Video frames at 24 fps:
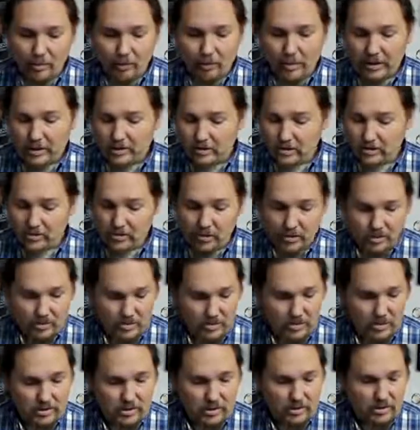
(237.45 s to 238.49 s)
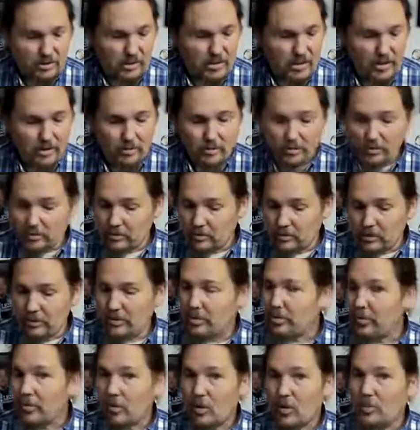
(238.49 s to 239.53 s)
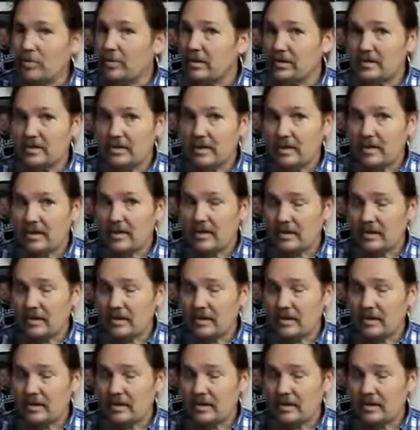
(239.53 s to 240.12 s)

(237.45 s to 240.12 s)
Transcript: bit controllers, just able to throw bits at